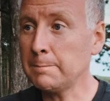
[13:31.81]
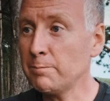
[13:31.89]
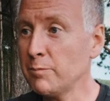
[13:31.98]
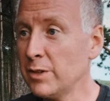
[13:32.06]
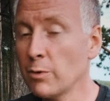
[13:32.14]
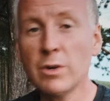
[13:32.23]

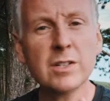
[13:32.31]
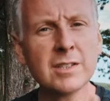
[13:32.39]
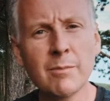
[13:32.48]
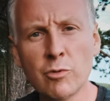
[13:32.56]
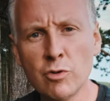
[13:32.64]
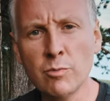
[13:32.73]
there were
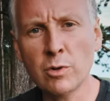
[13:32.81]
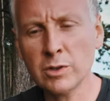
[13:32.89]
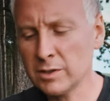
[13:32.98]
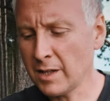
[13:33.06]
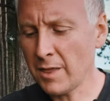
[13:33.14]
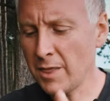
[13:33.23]
some rumors
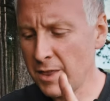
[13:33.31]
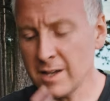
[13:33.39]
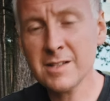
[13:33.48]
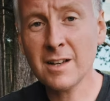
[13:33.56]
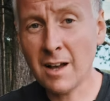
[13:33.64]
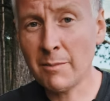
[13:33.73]
that
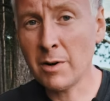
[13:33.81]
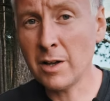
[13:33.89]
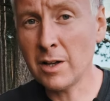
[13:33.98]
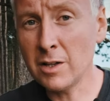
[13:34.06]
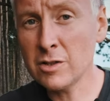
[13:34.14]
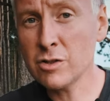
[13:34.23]
this camera
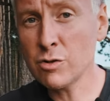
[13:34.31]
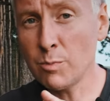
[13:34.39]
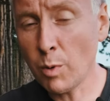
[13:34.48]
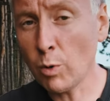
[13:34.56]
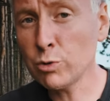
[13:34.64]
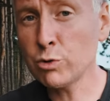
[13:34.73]
is
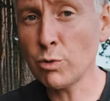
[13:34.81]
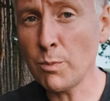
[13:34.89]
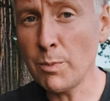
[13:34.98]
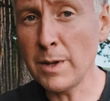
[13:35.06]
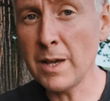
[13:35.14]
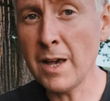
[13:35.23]
supposed to
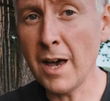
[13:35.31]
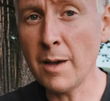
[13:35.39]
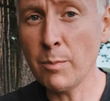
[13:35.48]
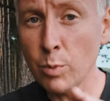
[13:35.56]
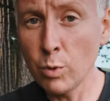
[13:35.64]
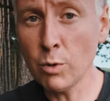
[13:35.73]
be a
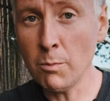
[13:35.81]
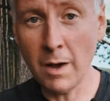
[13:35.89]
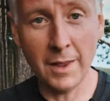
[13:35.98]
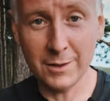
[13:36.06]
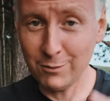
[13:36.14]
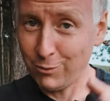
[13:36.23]
poor
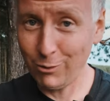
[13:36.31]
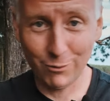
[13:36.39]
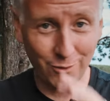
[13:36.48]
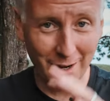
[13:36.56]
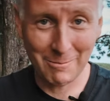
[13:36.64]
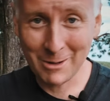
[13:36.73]
man's full
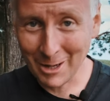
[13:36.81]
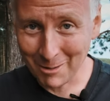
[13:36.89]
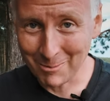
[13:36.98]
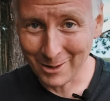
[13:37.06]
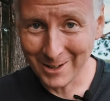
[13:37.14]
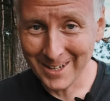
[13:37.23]
frame
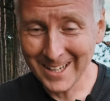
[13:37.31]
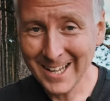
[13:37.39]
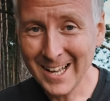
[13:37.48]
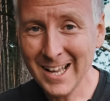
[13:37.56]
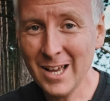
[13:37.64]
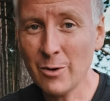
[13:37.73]
camera,
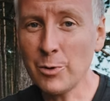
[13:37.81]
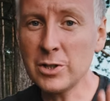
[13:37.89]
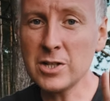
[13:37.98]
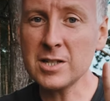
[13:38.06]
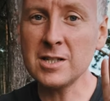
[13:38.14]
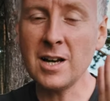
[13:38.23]
which
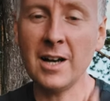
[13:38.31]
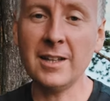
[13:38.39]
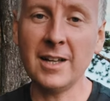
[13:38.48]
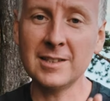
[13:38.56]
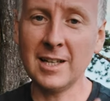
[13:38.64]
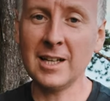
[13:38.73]
is not
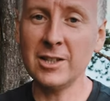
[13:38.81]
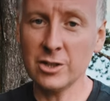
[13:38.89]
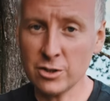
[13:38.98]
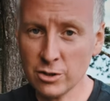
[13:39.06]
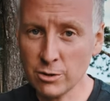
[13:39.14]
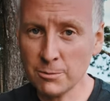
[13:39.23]
exactly
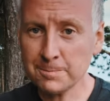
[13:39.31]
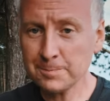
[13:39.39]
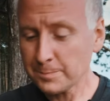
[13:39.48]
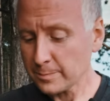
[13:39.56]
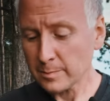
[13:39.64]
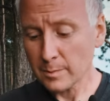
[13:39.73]
true.
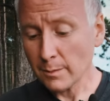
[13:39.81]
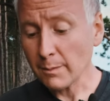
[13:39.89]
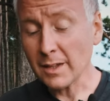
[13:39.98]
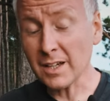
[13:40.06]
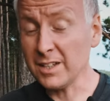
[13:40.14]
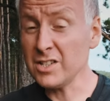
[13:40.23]

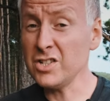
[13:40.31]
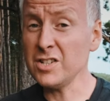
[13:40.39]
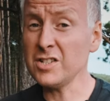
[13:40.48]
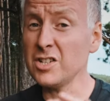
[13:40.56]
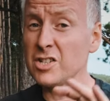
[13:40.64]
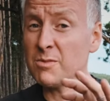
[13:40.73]
It's
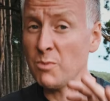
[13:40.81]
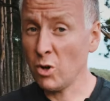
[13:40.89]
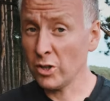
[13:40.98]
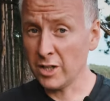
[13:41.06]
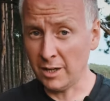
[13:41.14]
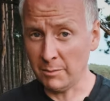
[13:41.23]
just a small
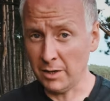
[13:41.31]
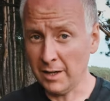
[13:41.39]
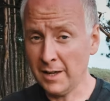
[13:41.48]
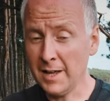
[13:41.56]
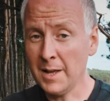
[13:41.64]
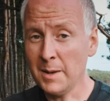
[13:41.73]
camera,
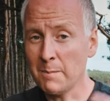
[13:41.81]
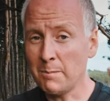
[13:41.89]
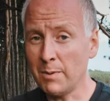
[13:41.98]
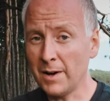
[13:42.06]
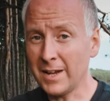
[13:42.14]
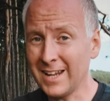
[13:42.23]

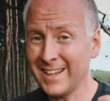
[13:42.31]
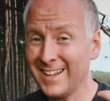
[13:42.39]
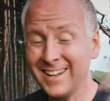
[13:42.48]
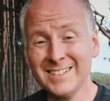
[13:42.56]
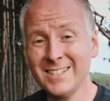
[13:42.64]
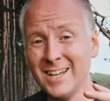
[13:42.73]
but it
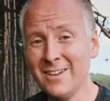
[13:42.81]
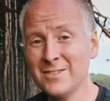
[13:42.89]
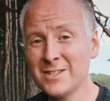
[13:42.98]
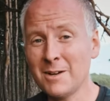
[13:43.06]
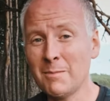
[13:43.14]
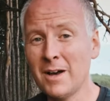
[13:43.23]
does have
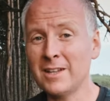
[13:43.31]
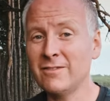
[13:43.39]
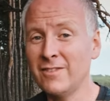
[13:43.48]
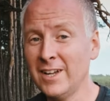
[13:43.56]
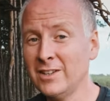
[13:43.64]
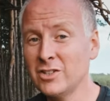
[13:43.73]
some
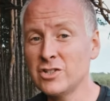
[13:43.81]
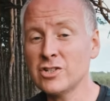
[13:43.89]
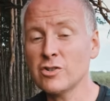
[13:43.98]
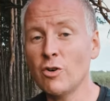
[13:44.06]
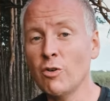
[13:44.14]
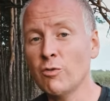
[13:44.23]

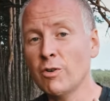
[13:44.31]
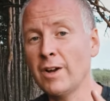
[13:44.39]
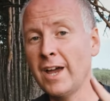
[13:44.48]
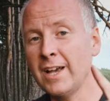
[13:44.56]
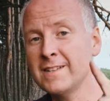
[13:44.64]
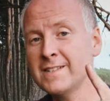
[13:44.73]
advantages over
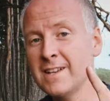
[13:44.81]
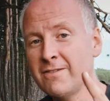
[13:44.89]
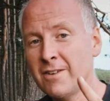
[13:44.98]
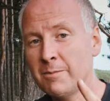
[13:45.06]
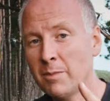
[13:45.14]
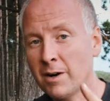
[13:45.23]

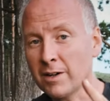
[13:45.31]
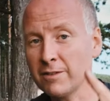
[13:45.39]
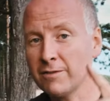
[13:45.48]
A7 Mark